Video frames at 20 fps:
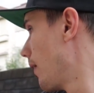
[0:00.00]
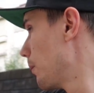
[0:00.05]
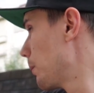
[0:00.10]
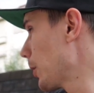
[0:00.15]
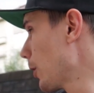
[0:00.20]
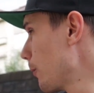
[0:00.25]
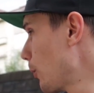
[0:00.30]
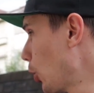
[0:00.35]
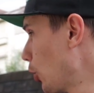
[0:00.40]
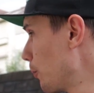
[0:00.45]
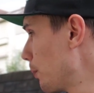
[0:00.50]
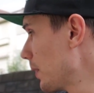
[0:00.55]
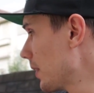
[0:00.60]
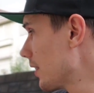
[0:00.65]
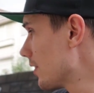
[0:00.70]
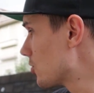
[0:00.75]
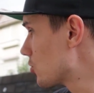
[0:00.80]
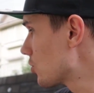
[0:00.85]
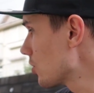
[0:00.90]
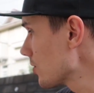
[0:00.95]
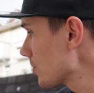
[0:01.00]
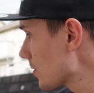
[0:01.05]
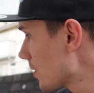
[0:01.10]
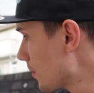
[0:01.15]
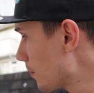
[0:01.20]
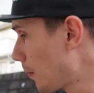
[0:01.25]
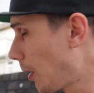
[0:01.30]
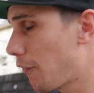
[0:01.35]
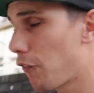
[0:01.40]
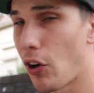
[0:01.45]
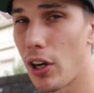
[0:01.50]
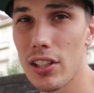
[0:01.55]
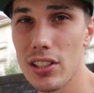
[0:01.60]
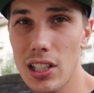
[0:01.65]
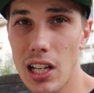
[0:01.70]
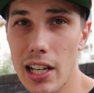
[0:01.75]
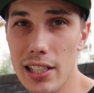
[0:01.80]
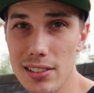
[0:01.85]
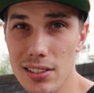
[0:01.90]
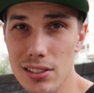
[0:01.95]
But I'm hoping it's just that my front
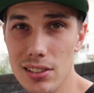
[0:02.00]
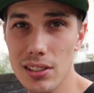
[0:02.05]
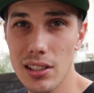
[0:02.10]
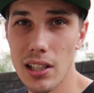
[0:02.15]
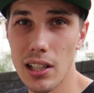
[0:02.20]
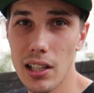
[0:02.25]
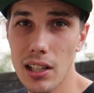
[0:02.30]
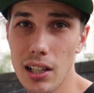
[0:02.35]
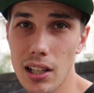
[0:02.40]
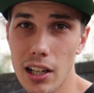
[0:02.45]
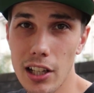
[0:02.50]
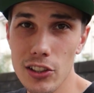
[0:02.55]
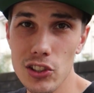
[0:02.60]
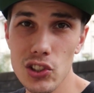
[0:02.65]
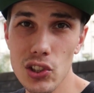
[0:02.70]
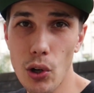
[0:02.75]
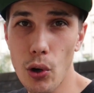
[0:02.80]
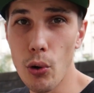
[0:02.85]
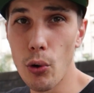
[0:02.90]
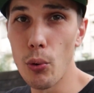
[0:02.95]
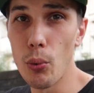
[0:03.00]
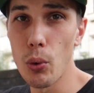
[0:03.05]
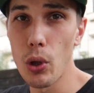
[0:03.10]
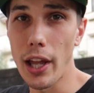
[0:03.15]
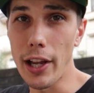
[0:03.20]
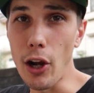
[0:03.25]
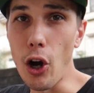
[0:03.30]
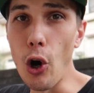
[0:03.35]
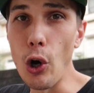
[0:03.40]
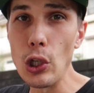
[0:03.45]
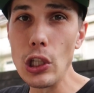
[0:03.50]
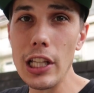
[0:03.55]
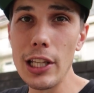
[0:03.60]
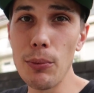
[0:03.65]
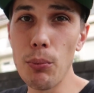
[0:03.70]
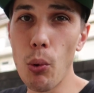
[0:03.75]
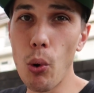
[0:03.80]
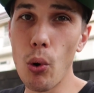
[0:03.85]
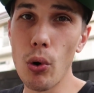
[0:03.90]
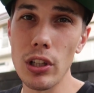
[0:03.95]
tires are so like oddly
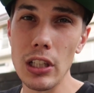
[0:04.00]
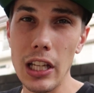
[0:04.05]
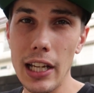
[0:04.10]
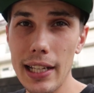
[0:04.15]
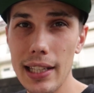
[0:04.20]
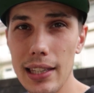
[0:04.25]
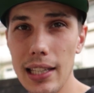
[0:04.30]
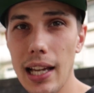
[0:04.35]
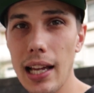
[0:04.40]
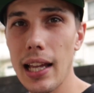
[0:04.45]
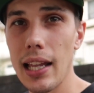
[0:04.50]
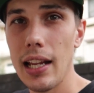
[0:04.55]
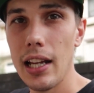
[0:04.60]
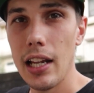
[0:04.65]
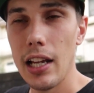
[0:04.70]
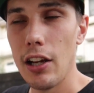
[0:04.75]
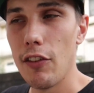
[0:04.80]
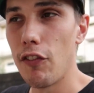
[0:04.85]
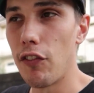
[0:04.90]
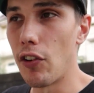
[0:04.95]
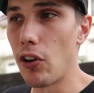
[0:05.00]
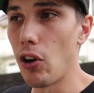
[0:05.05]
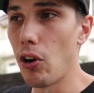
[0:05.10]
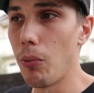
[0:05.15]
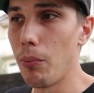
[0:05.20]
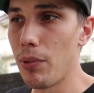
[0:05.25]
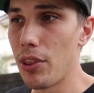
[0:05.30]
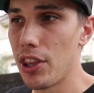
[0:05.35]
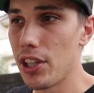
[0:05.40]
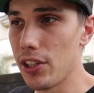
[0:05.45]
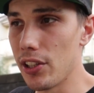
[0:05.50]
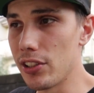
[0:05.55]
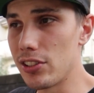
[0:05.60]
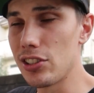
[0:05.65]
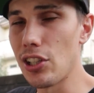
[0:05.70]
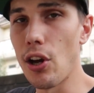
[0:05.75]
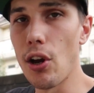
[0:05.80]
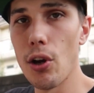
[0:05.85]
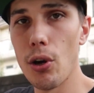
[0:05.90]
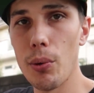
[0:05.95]
worn like that from the
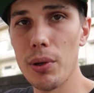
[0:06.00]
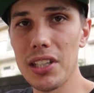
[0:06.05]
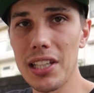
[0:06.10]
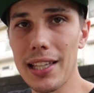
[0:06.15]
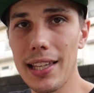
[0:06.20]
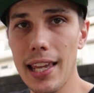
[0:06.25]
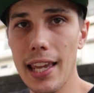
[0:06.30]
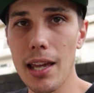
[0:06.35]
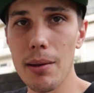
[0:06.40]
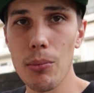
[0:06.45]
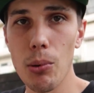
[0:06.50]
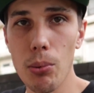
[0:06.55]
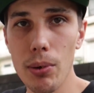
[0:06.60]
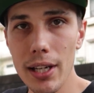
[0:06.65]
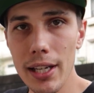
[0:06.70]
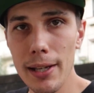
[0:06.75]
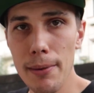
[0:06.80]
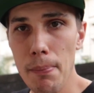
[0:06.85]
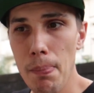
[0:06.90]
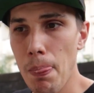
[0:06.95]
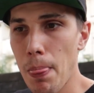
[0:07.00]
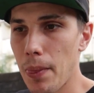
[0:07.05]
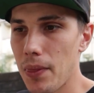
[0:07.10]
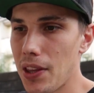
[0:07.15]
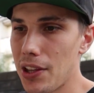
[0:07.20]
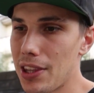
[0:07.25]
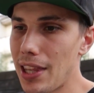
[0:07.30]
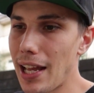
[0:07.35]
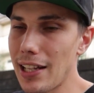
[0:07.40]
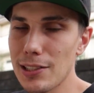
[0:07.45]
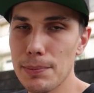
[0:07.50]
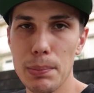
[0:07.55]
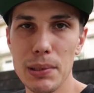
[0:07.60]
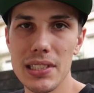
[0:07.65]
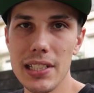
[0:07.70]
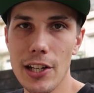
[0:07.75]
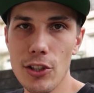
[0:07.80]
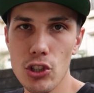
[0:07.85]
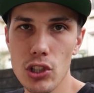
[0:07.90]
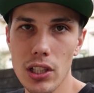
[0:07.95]
toe and the camber wear, that's
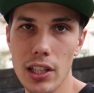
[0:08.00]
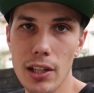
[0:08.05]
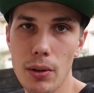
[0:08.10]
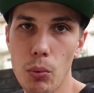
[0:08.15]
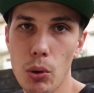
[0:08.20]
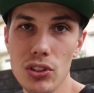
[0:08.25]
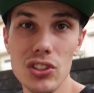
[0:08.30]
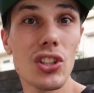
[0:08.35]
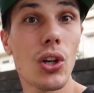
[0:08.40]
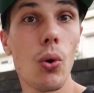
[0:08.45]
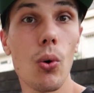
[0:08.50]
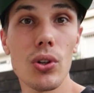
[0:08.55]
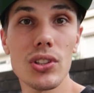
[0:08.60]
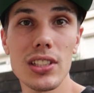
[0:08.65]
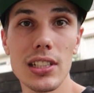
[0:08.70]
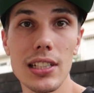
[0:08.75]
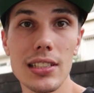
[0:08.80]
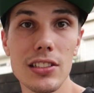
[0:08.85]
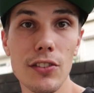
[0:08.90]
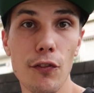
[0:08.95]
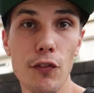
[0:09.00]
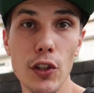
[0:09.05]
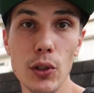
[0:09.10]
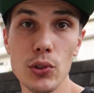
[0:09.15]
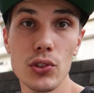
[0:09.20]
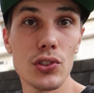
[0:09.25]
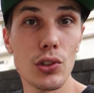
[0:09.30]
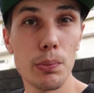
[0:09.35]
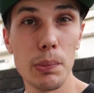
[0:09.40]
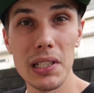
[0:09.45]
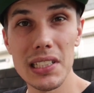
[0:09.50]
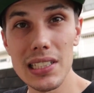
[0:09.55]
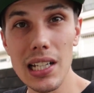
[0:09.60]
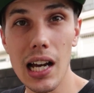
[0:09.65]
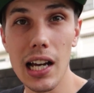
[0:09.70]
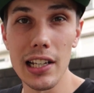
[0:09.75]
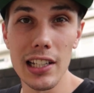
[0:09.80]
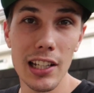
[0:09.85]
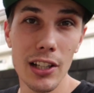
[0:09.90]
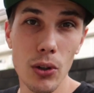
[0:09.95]
potentially what's causing it to feel super
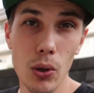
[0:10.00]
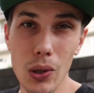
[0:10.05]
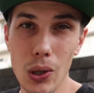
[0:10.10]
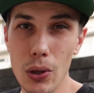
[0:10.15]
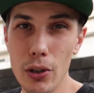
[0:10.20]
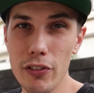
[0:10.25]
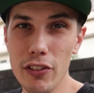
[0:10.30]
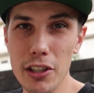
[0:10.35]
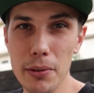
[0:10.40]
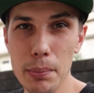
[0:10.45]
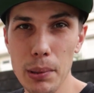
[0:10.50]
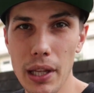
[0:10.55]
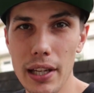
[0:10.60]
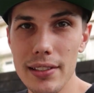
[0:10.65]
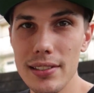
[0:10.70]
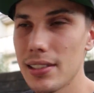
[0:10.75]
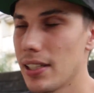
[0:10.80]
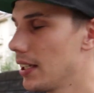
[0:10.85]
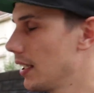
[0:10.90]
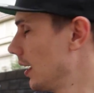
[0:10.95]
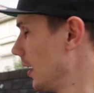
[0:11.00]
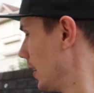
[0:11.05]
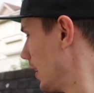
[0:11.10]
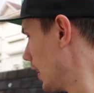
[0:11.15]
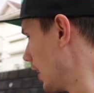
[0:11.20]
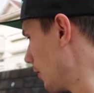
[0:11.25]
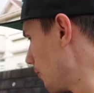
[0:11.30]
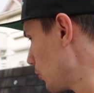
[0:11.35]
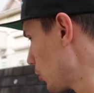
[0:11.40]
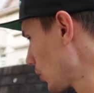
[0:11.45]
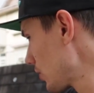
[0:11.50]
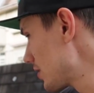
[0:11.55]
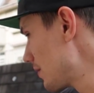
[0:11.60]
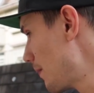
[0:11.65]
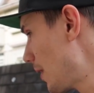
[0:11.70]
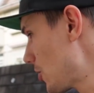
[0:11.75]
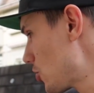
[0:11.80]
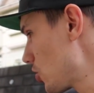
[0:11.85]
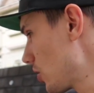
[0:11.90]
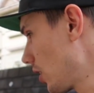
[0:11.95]
darty and all over the place. Not to
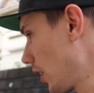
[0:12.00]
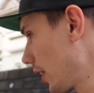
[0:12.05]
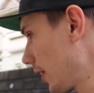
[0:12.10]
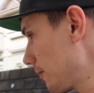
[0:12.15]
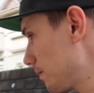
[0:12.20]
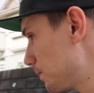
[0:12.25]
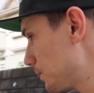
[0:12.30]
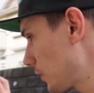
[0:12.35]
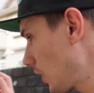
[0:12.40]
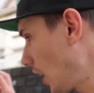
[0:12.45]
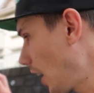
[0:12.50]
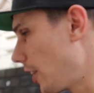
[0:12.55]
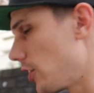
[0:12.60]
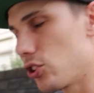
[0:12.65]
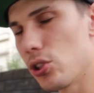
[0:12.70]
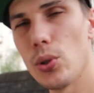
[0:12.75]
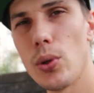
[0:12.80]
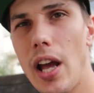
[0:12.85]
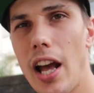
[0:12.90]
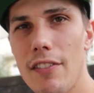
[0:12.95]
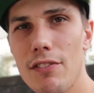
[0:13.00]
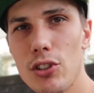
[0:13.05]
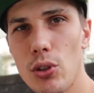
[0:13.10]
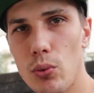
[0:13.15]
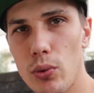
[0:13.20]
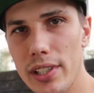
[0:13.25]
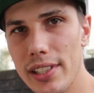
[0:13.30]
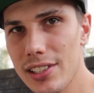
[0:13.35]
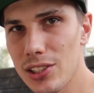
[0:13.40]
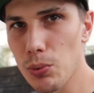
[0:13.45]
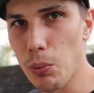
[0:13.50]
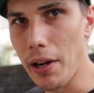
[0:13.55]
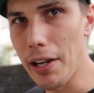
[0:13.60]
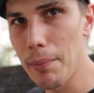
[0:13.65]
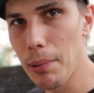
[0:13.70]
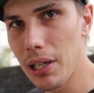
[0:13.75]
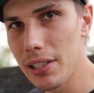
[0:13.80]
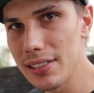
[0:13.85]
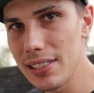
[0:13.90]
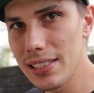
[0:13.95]
mention, like, I do have the rear sway
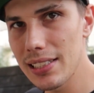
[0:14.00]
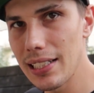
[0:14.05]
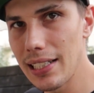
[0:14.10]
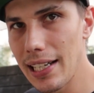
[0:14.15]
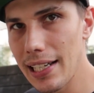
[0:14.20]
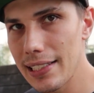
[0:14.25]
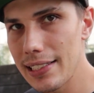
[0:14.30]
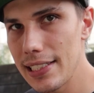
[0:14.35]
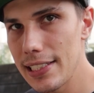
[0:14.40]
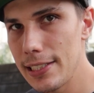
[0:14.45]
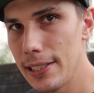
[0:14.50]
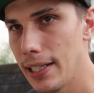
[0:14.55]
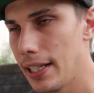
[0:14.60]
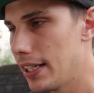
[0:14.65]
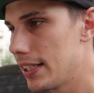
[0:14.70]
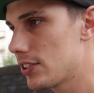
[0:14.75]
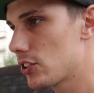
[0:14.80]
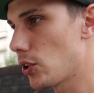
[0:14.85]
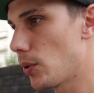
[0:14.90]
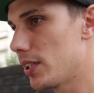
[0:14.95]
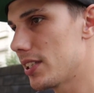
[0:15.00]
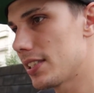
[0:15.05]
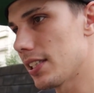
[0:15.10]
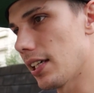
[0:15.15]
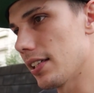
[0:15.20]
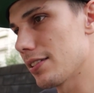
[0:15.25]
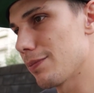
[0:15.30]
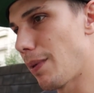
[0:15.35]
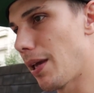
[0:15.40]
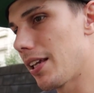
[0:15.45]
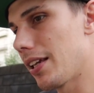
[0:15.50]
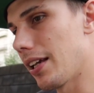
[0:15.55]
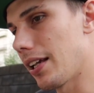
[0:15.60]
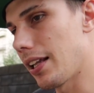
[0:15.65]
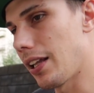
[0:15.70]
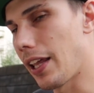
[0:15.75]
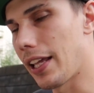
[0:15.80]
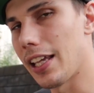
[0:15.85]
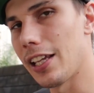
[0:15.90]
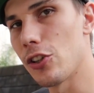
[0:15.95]
bar disconnected, so it does make
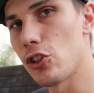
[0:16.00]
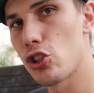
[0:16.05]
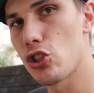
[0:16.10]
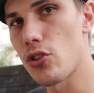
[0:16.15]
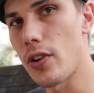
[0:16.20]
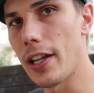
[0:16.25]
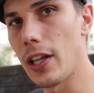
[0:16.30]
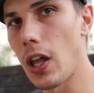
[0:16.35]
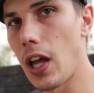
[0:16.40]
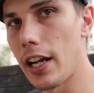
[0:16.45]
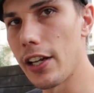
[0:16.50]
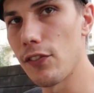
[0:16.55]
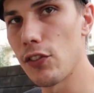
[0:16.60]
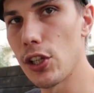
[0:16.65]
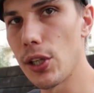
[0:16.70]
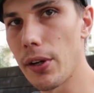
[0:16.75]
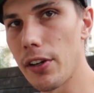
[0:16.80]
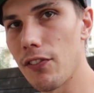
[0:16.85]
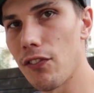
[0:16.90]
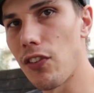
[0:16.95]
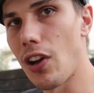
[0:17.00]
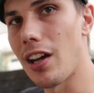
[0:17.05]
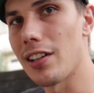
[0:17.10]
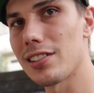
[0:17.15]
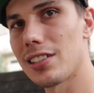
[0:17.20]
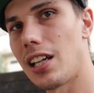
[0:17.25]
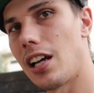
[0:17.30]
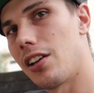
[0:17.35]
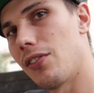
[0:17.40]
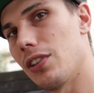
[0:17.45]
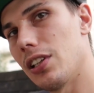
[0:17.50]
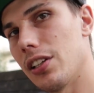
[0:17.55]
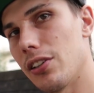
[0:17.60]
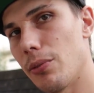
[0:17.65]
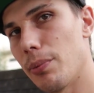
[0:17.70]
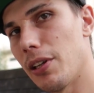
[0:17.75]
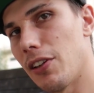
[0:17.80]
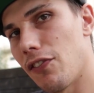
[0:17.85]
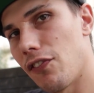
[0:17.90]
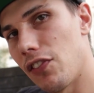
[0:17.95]
it, like, in a straight line if you're going fast, kind of a
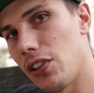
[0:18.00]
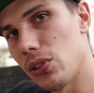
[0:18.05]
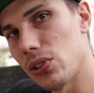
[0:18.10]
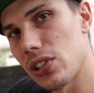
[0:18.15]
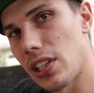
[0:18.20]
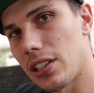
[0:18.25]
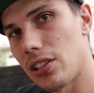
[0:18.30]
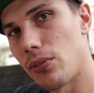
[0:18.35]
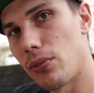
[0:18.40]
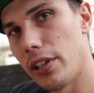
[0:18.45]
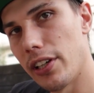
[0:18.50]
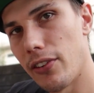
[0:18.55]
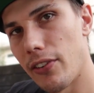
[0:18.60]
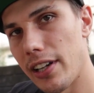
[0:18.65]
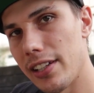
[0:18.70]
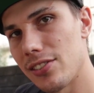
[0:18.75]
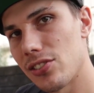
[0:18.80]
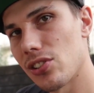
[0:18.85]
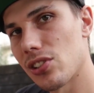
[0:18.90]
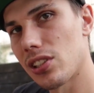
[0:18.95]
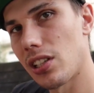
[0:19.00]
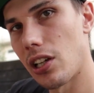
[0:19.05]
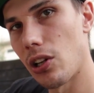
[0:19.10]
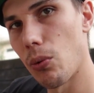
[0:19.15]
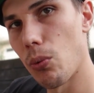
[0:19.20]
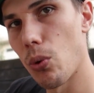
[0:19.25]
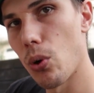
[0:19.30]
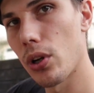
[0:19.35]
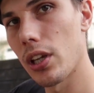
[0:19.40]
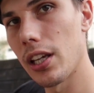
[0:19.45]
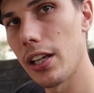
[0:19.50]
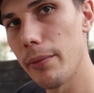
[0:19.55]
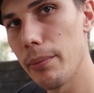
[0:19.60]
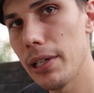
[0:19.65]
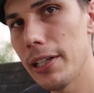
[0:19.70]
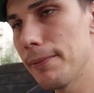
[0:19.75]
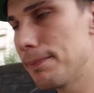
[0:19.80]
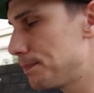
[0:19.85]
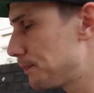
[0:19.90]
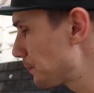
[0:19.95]
little bit feels like the rear end's just kind of walking a
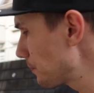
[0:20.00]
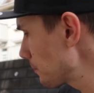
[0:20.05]
bit.